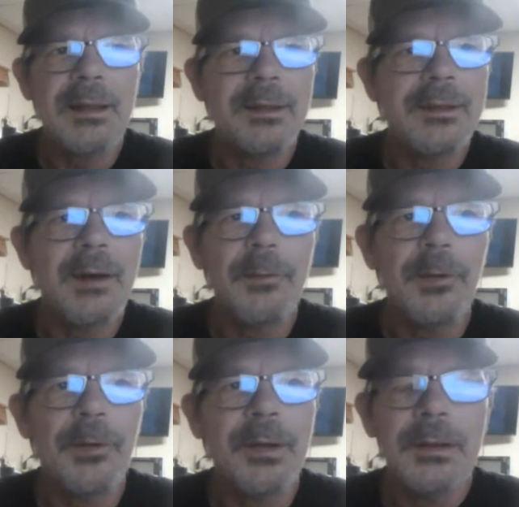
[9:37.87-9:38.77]
It
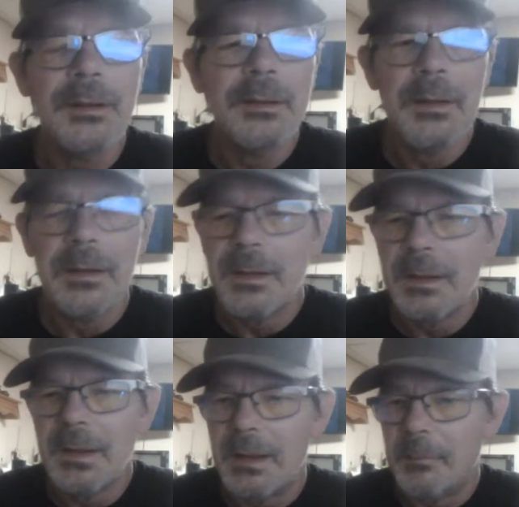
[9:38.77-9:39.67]
might be less than 3
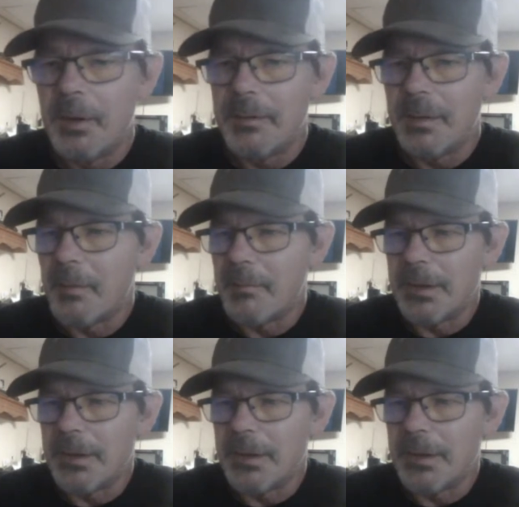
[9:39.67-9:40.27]
miles down the road